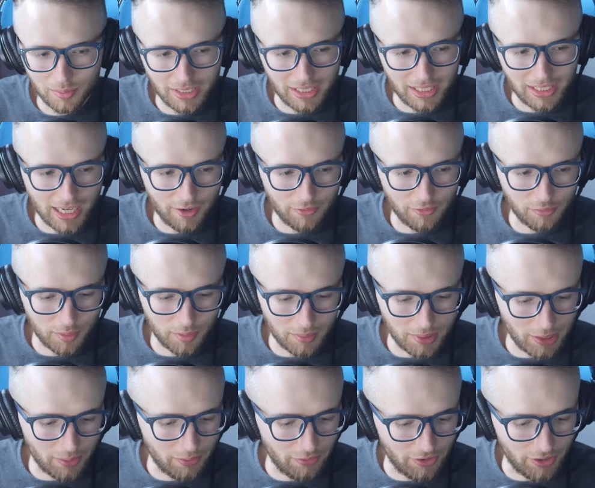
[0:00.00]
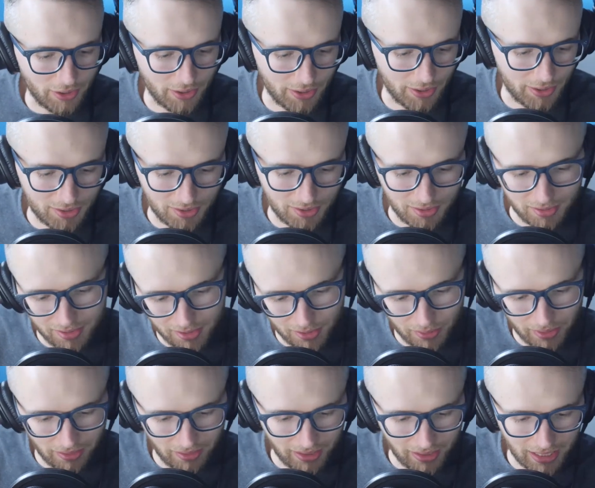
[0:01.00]
mean that from the bottom of our hearts. So
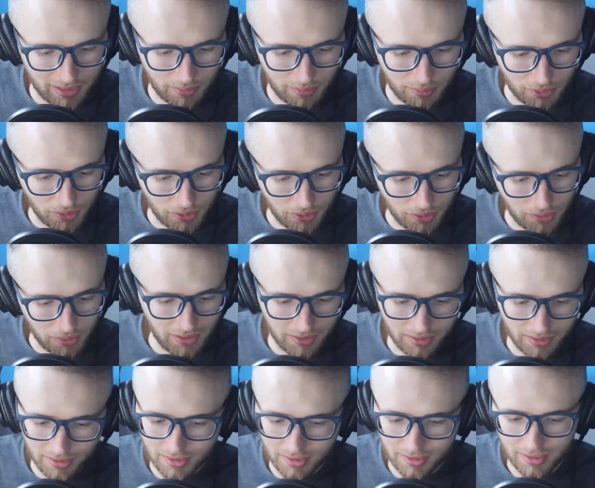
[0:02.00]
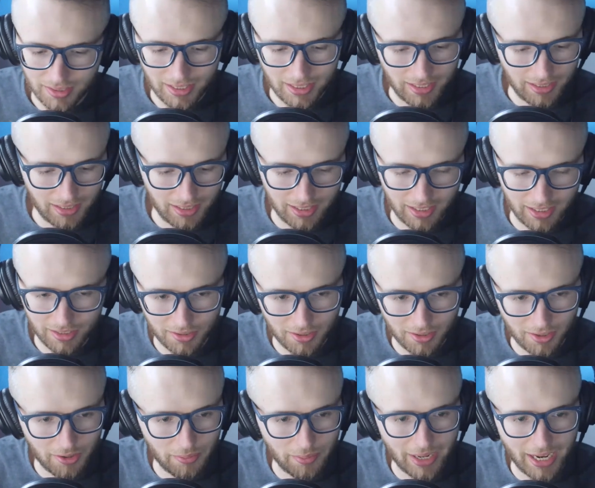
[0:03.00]
whether that's employees, uh,
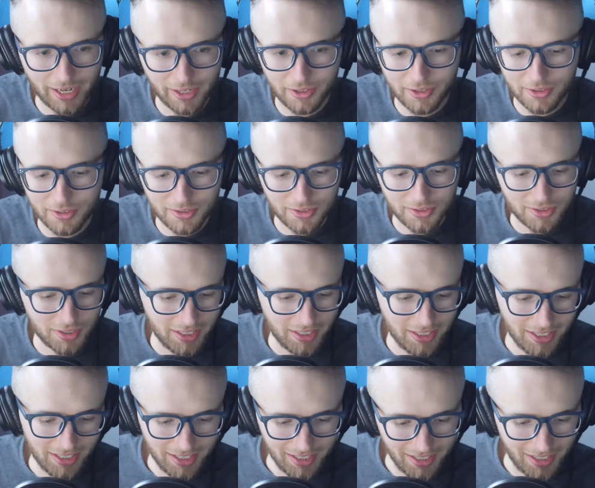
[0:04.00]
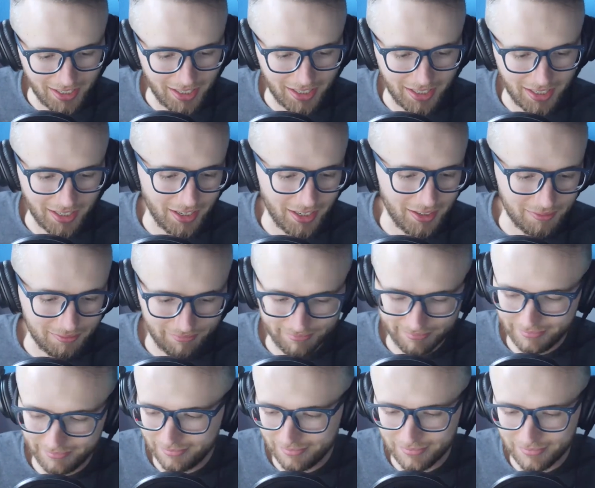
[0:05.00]
Kickstarter backers, uh,
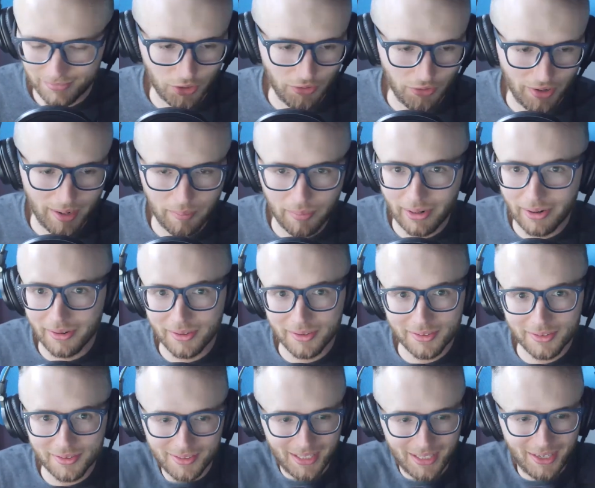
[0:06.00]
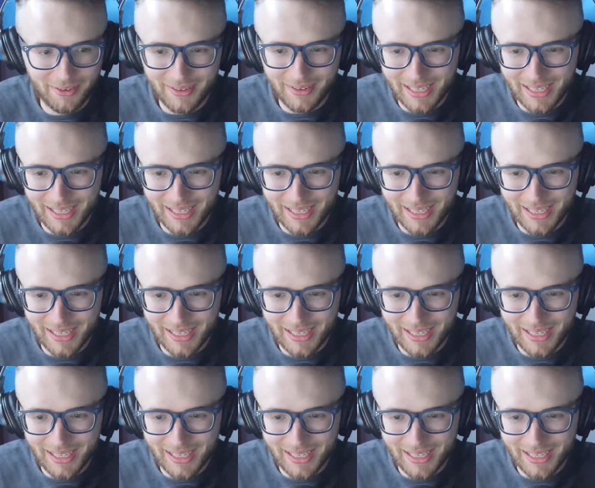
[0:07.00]
grandparents, I don't know